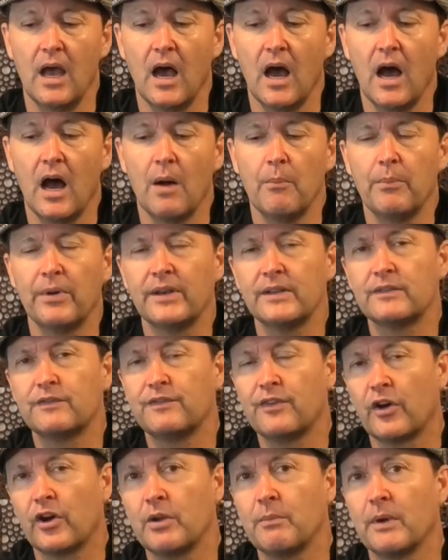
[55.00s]
But it's
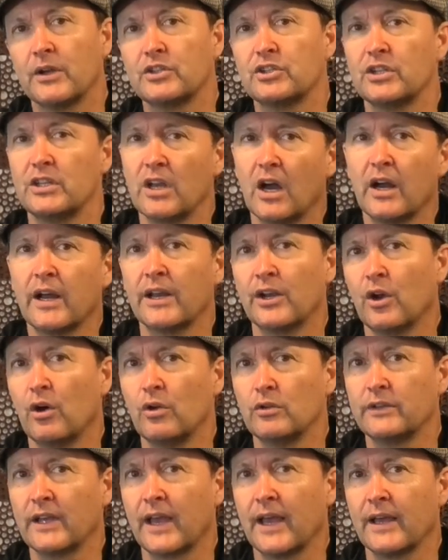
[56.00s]
very much a young and
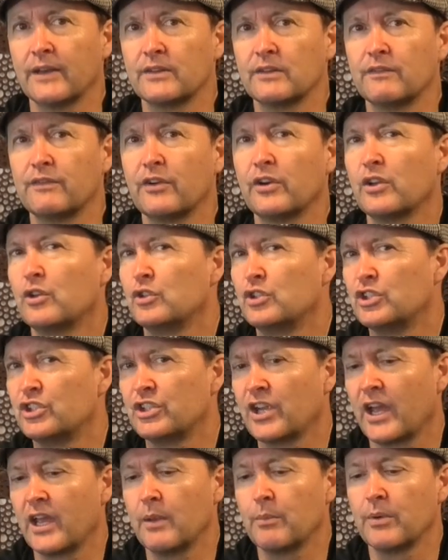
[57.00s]
old hat. It's a very good
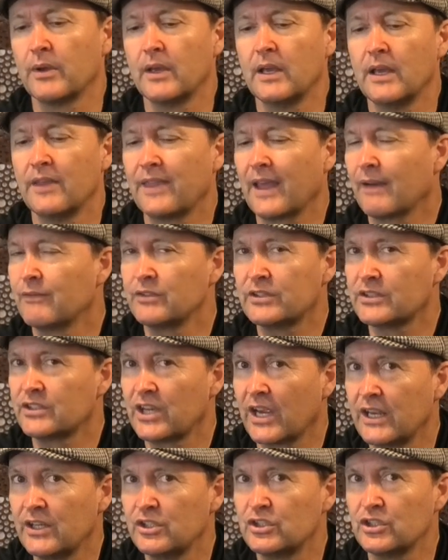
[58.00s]
shape. They haven't
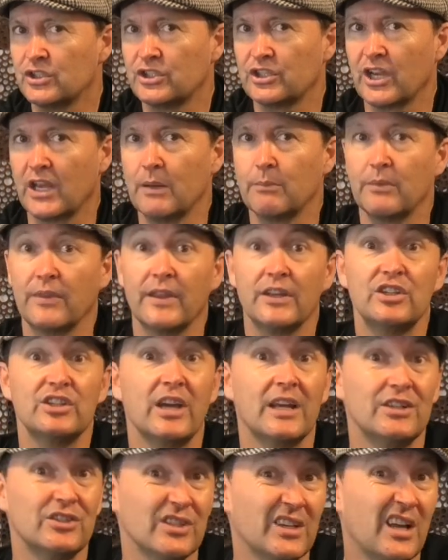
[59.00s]
changed the shape, but they
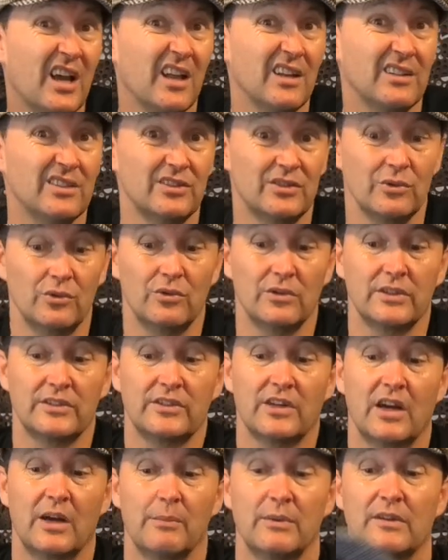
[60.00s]
change the colors all the
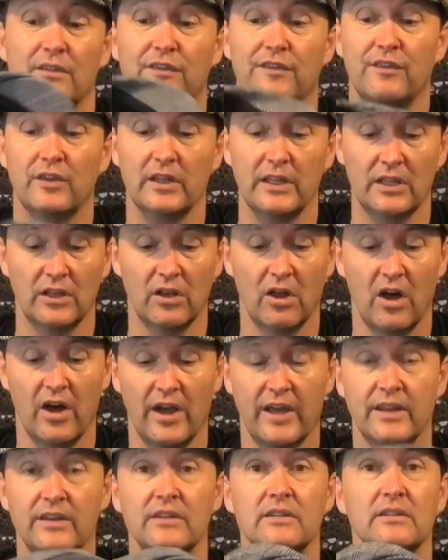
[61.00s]
time. It's fully
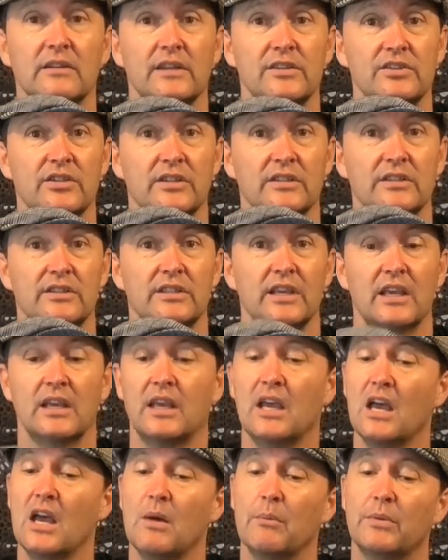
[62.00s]
lined, as you can see,
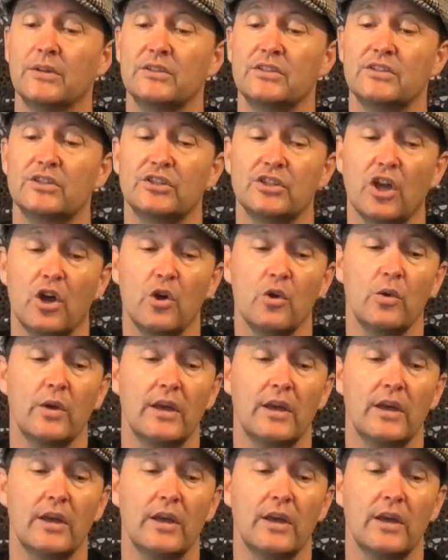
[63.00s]
but so